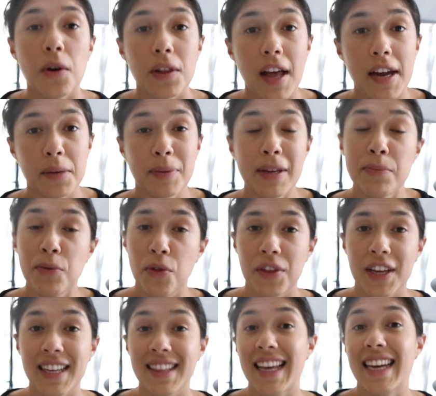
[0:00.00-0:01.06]
know a lot of people
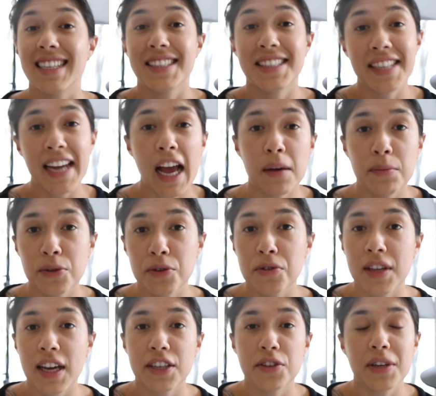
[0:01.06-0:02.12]
think that it's taboo
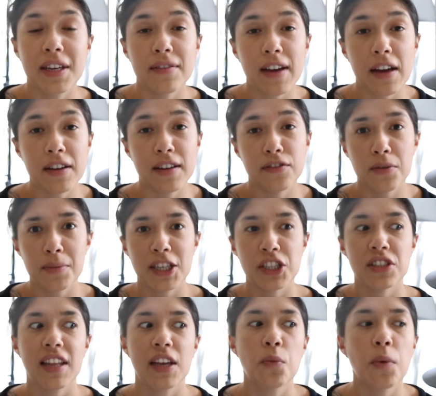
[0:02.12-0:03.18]
that you give out
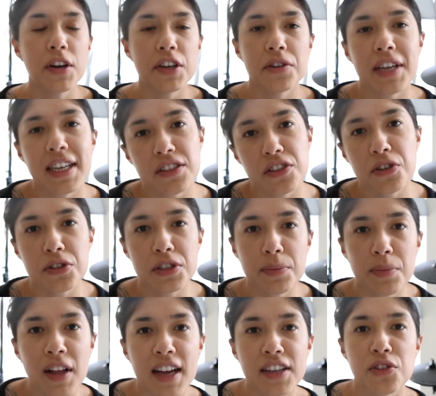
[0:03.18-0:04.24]
information like where do you get your
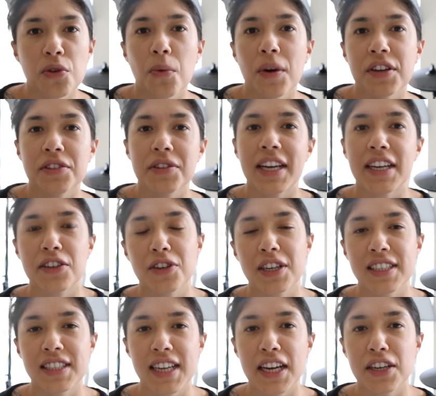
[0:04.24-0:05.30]
supplies or where do you get your
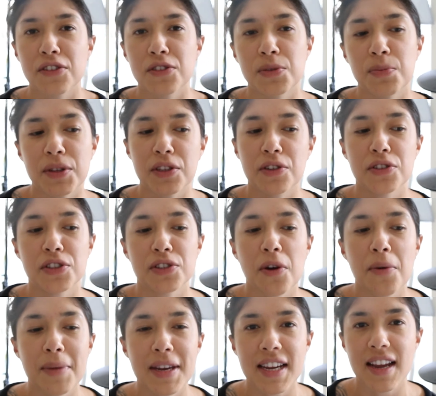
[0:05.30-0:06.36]
containers, but there's
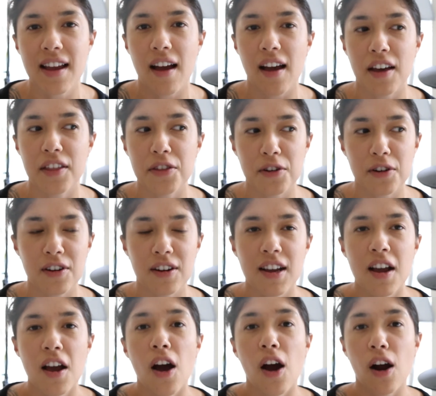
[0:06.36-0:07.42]
so many other
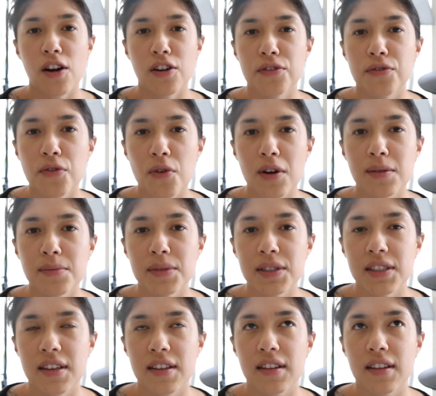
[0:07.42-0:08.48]
art
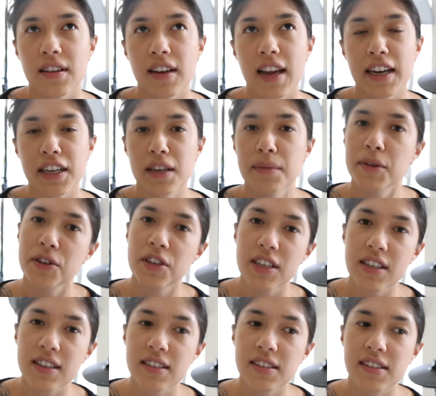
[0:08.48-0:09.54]
forms and
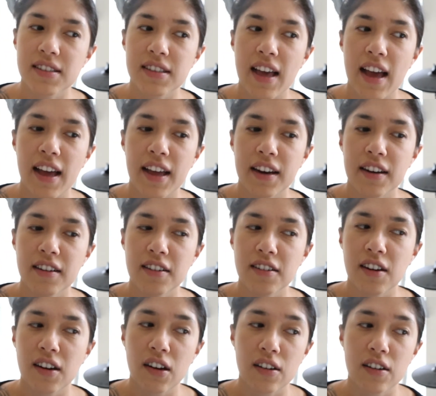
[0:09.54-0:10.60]
communities that
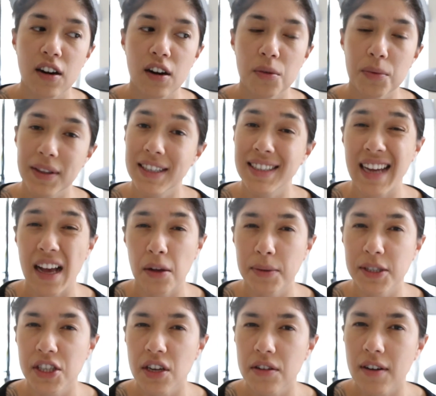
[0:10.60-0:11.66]
are willing to help
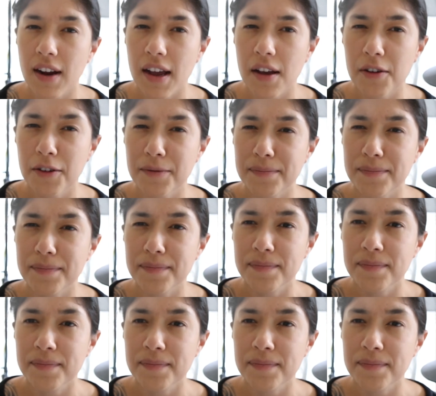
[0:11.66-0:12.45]
each other out.